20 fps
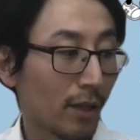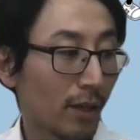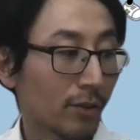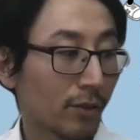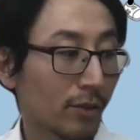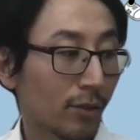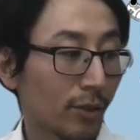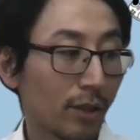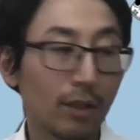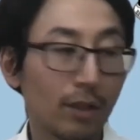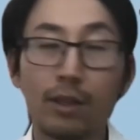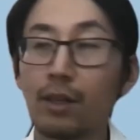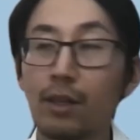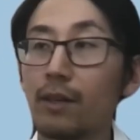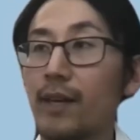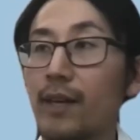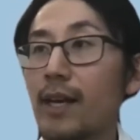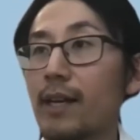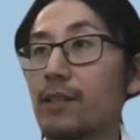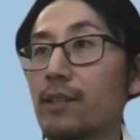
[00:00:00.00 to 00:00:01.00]
do a lot
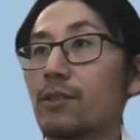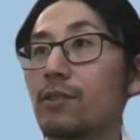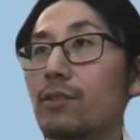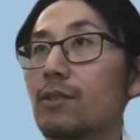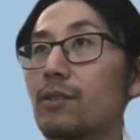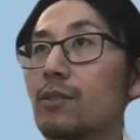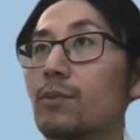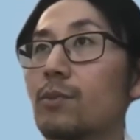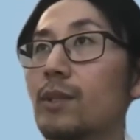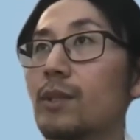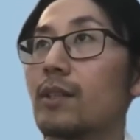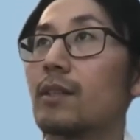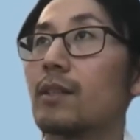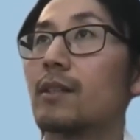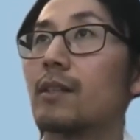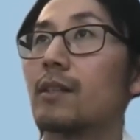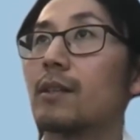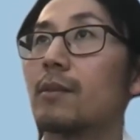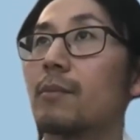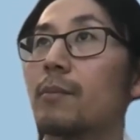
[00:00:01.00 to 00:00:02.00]
of actions within
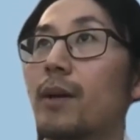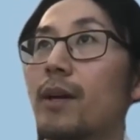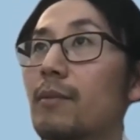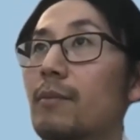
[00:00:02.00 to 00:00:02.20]
the